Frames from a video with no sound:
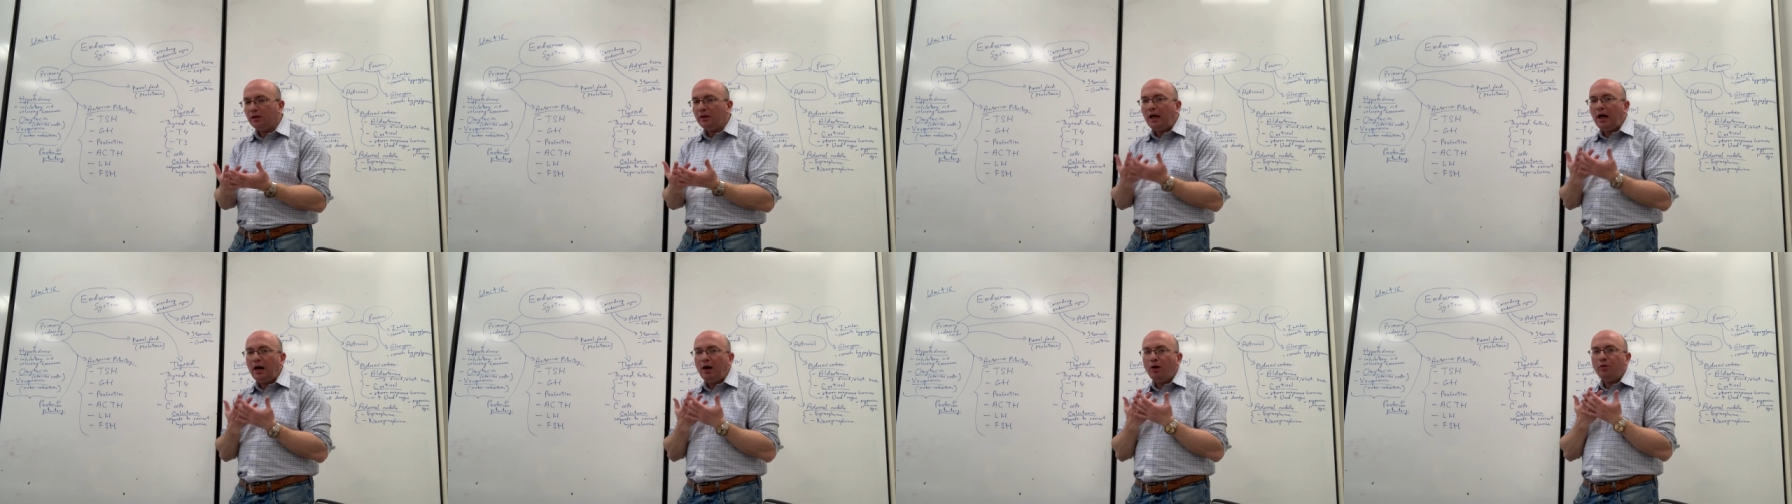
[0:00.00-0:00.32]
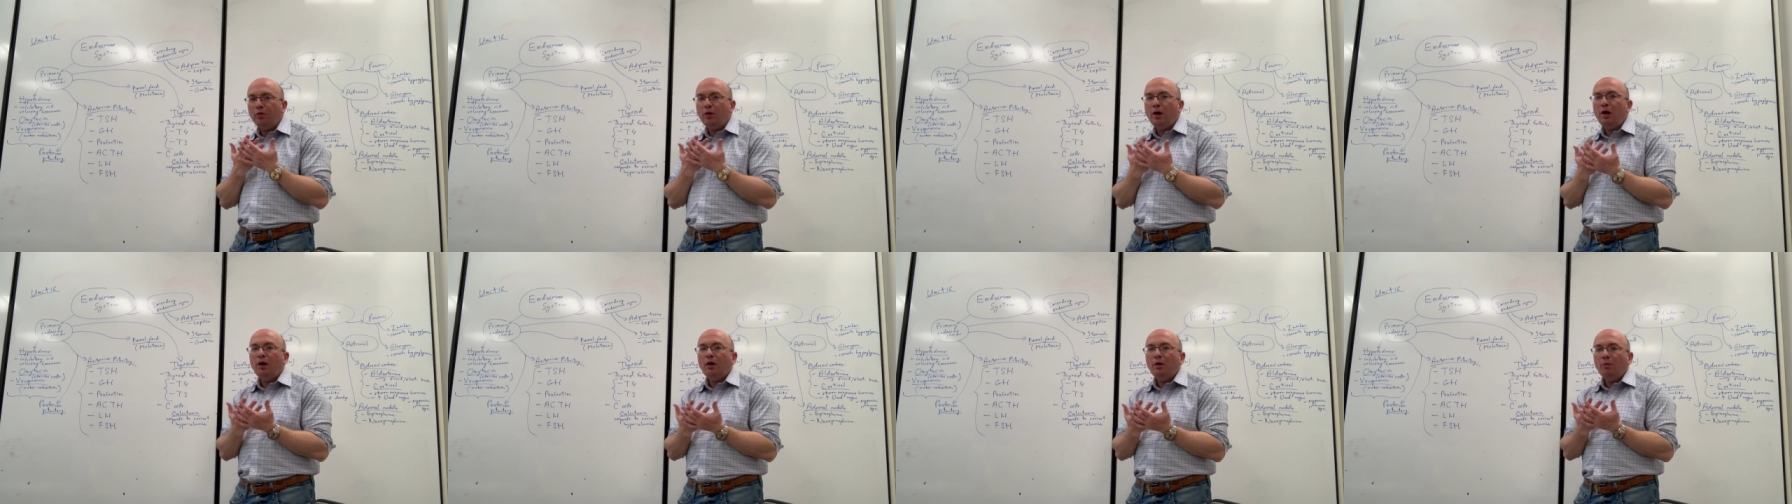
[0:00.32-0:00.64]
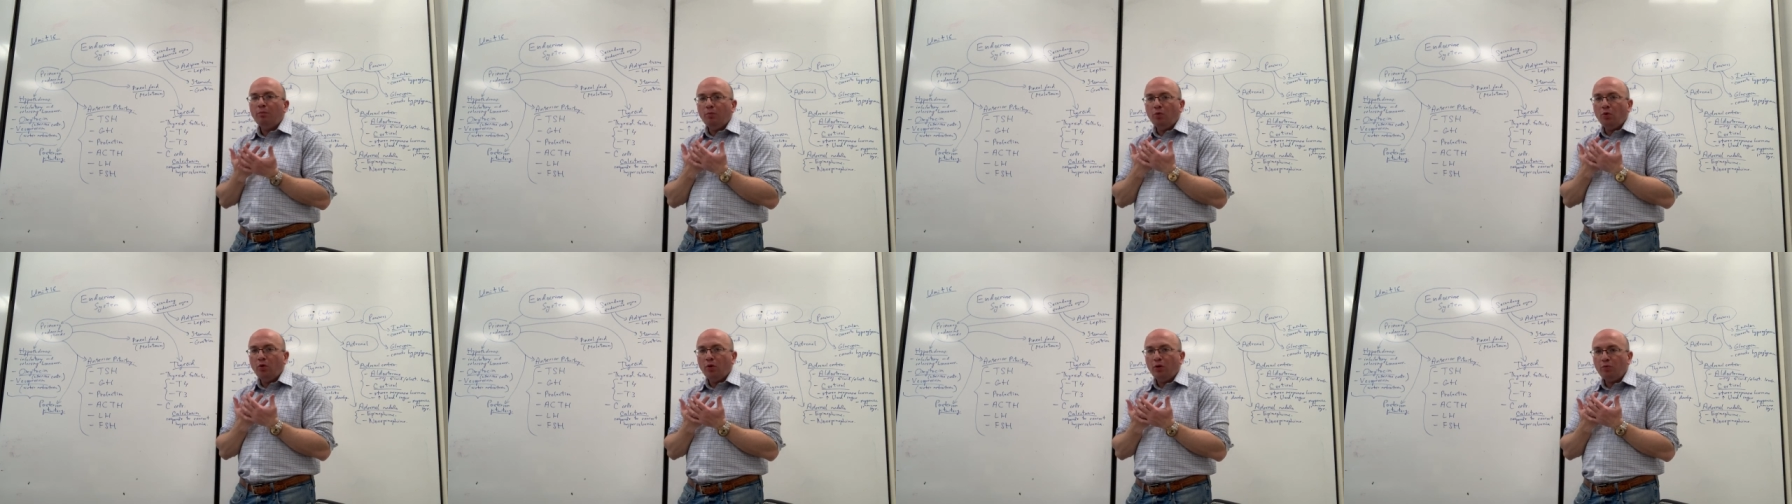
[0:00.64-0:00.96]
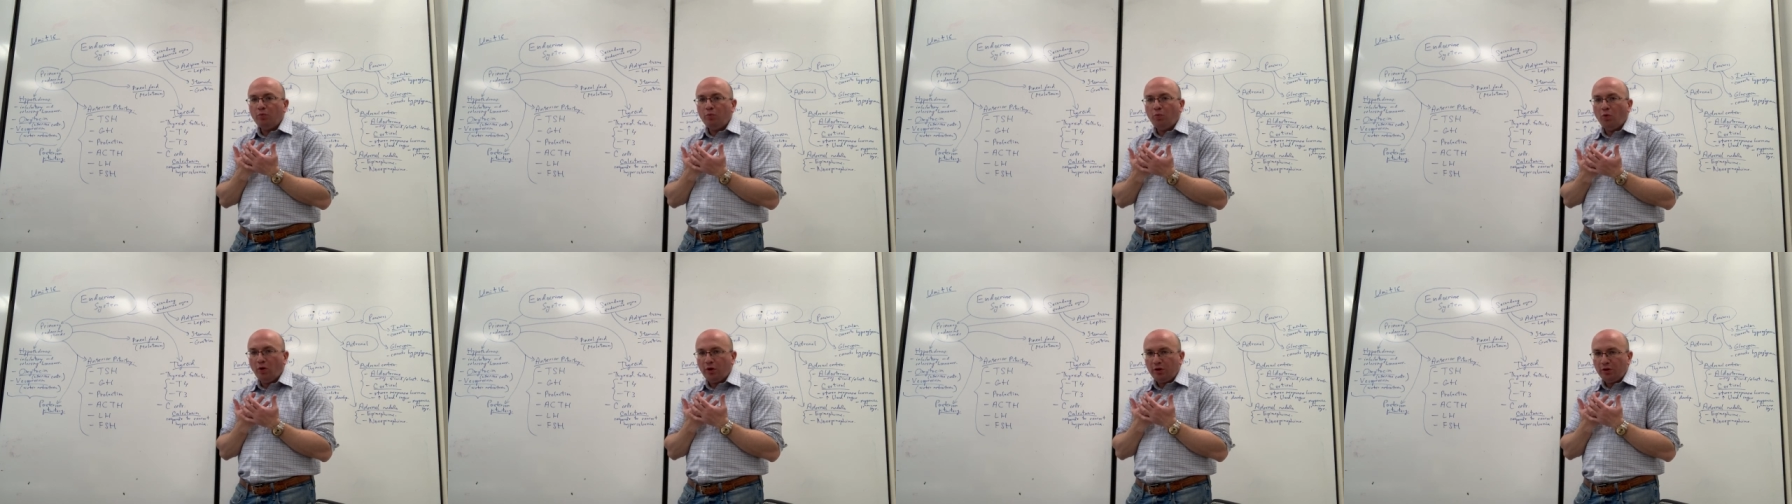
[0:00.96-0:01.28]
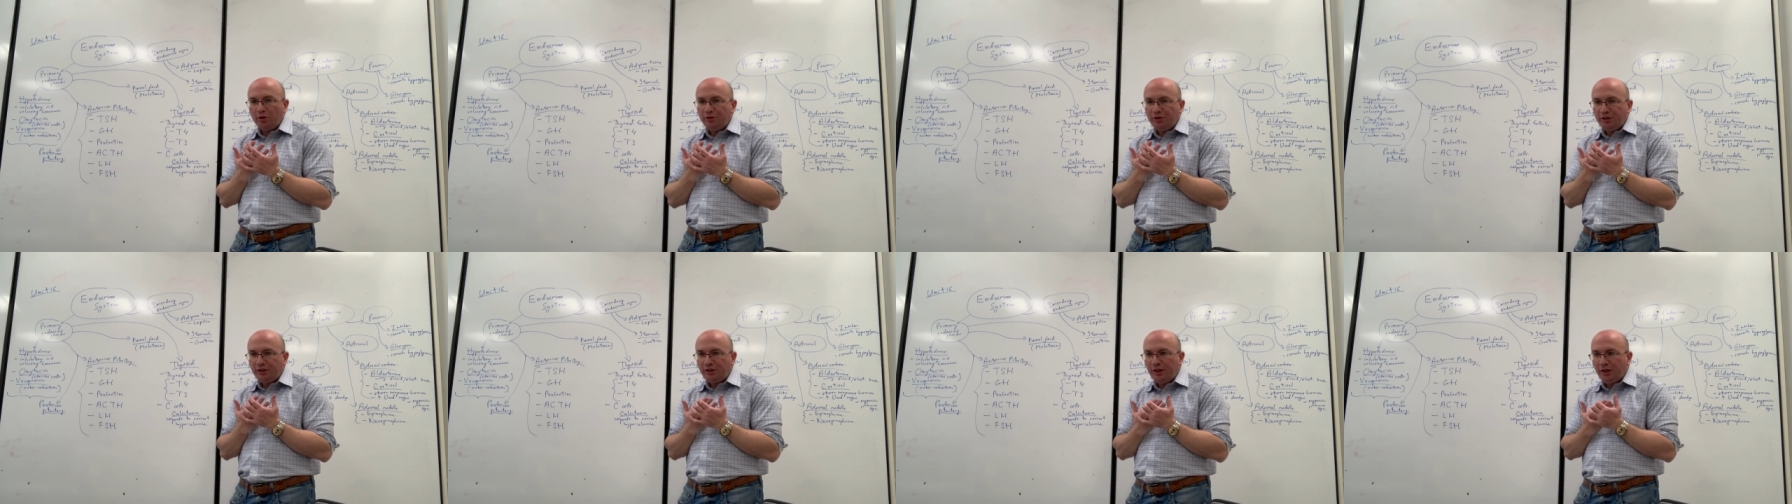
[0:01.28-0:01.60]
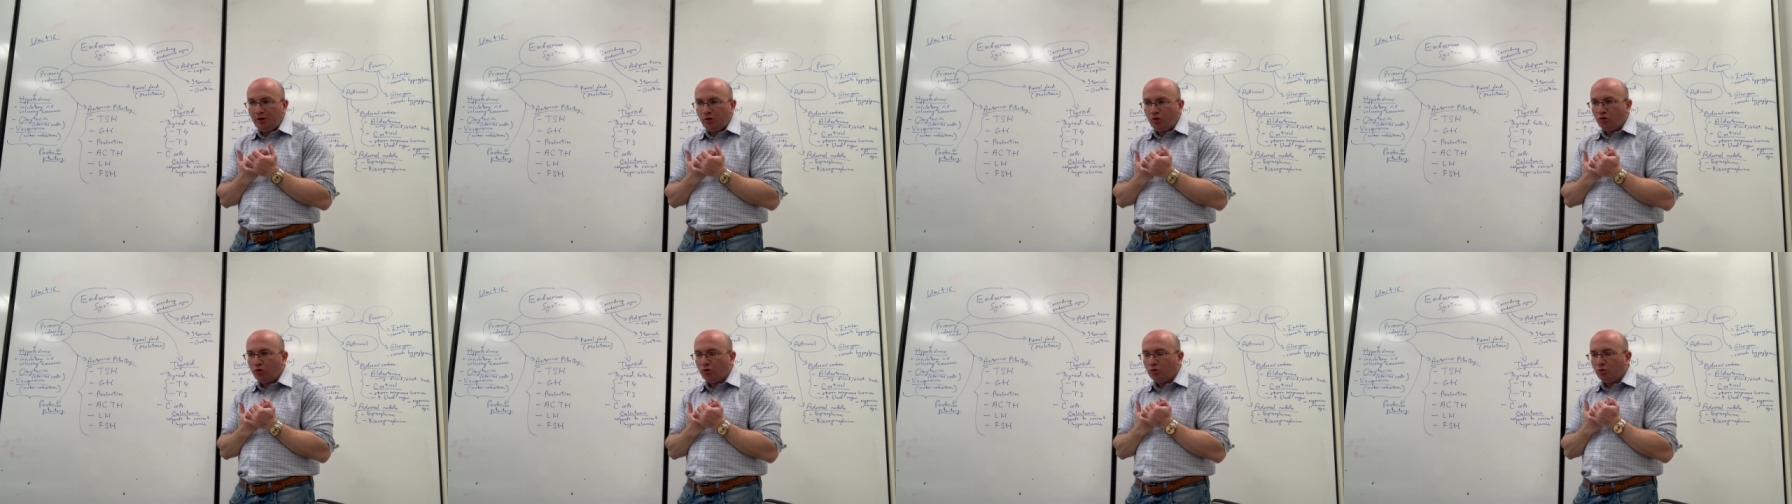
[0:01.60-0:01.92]
allow more water
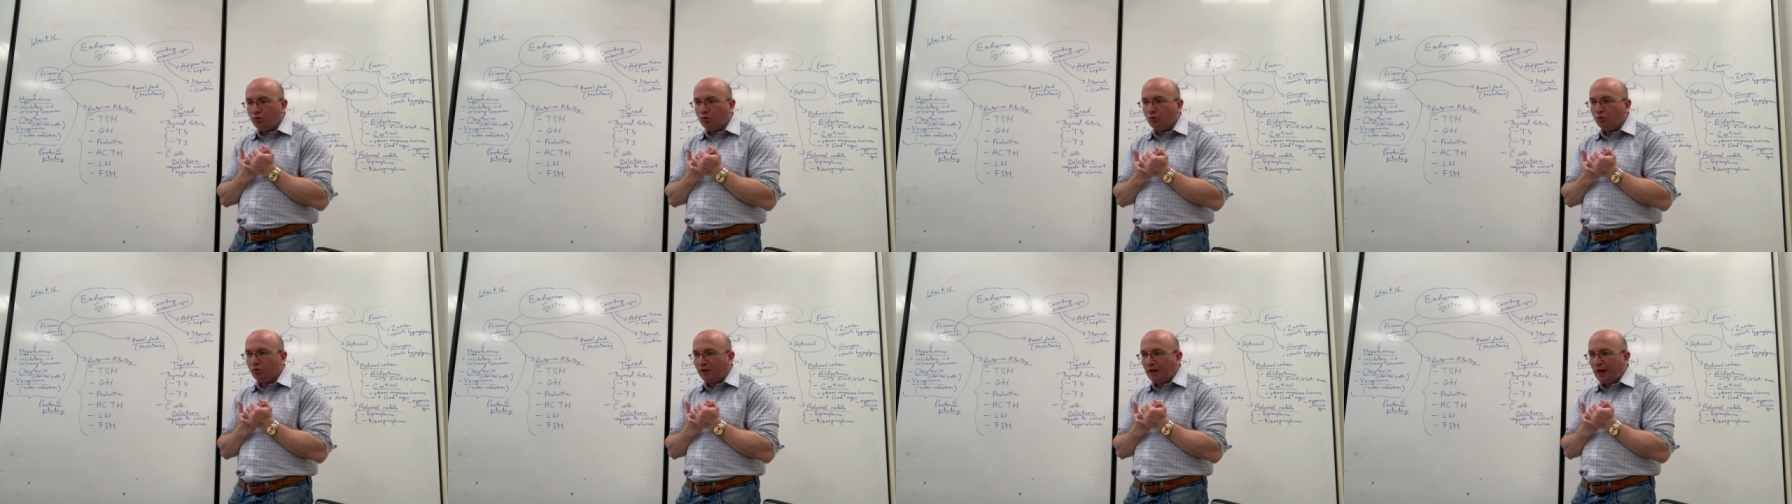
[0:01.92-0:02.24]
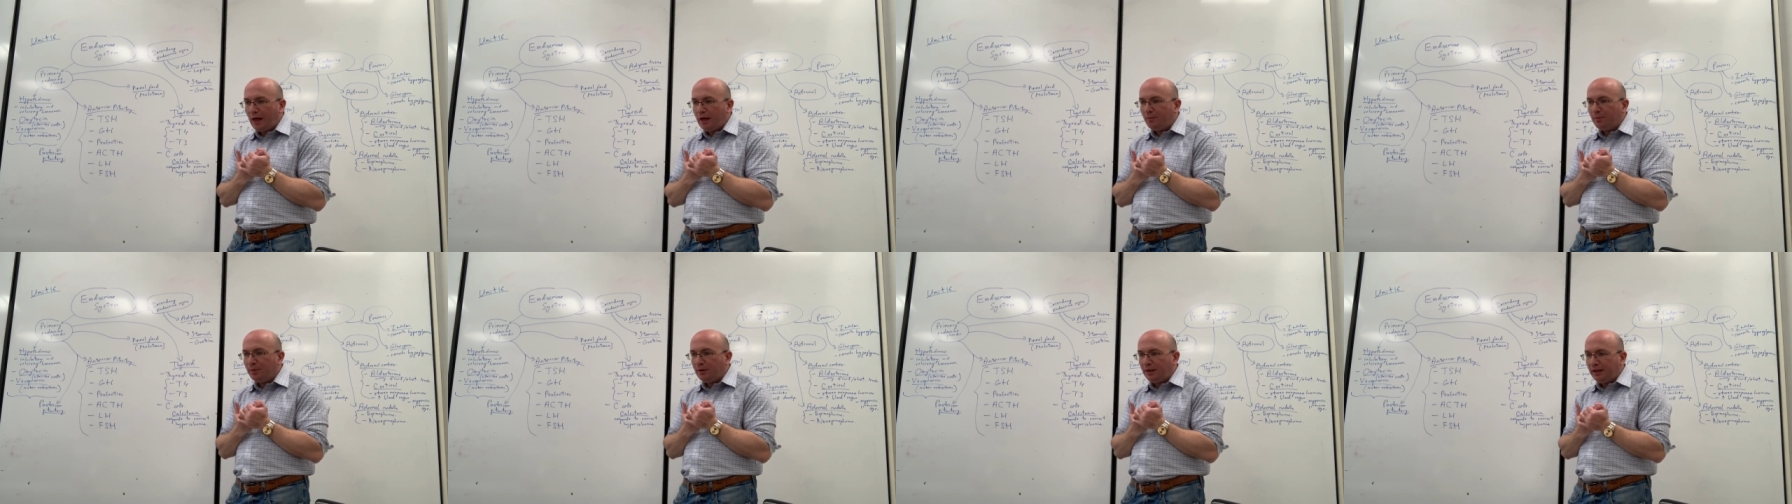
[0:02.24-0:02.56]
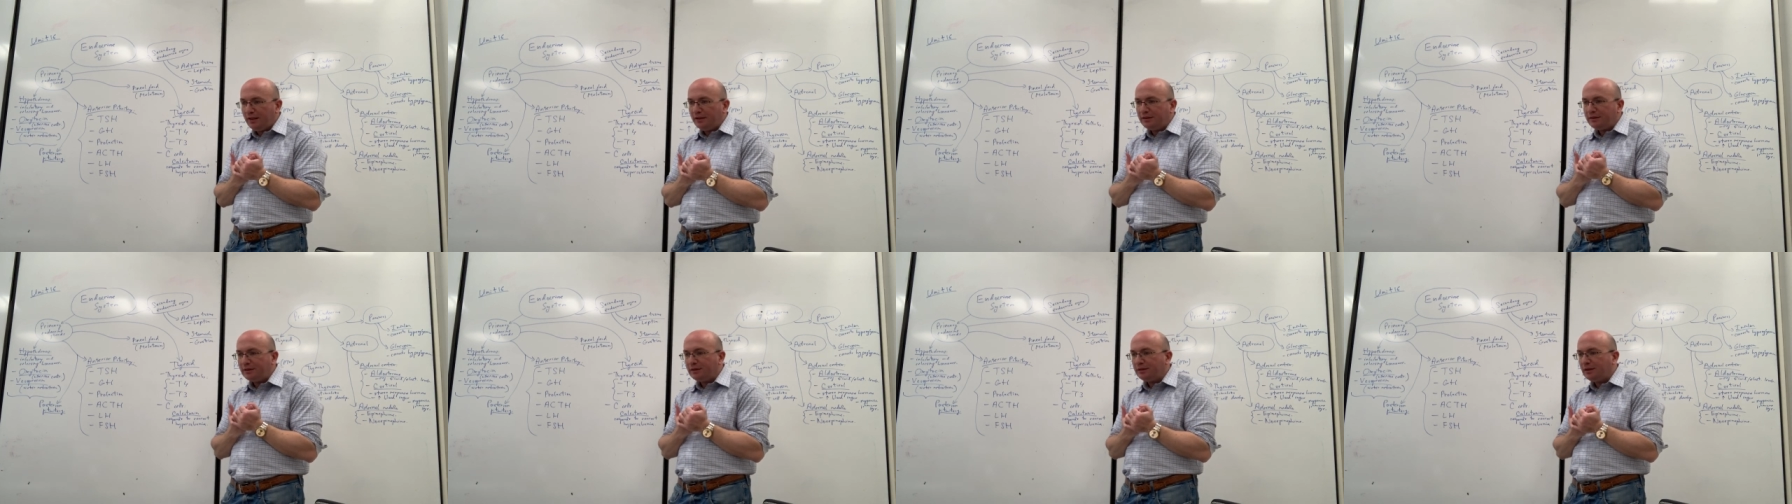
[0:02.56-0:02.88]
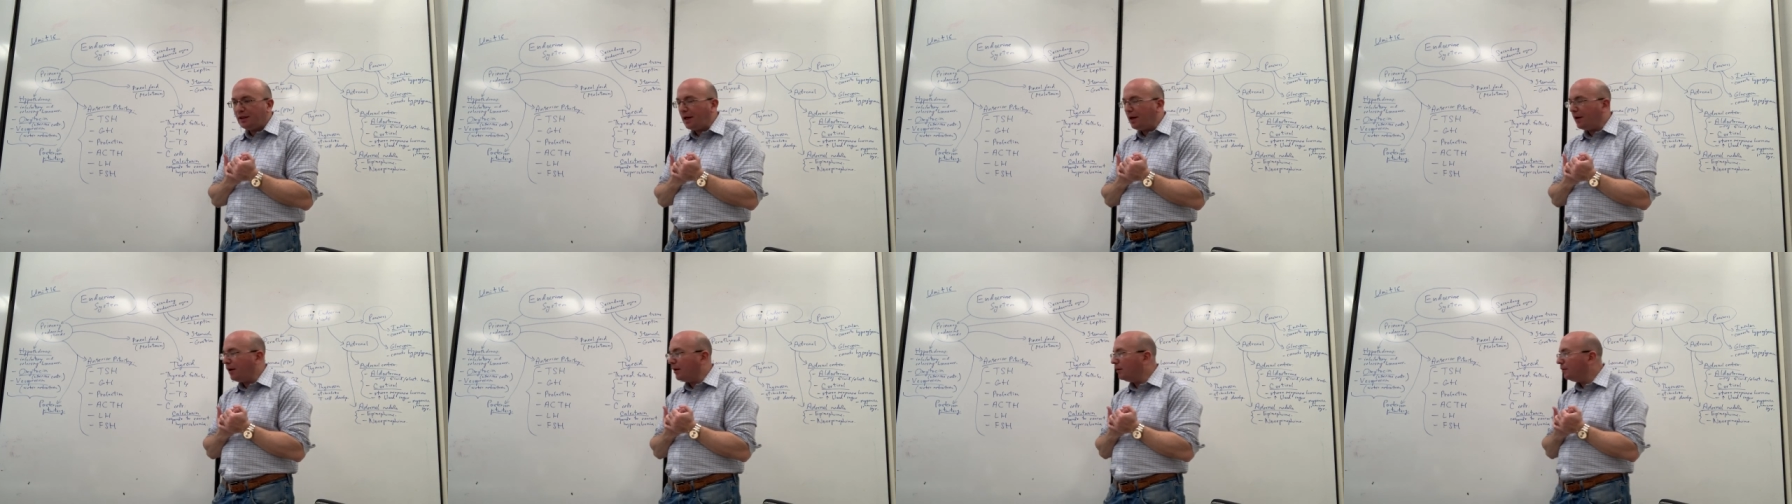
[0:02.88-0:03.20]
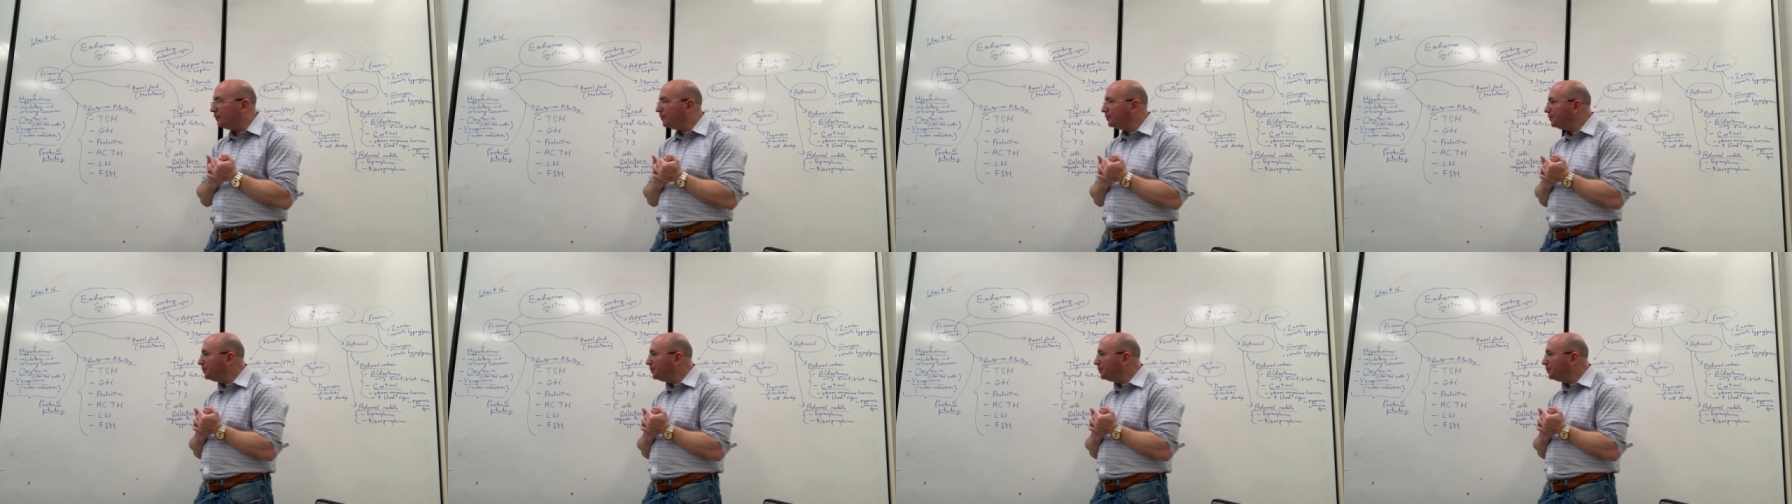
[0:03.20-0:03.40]
retention to take place there.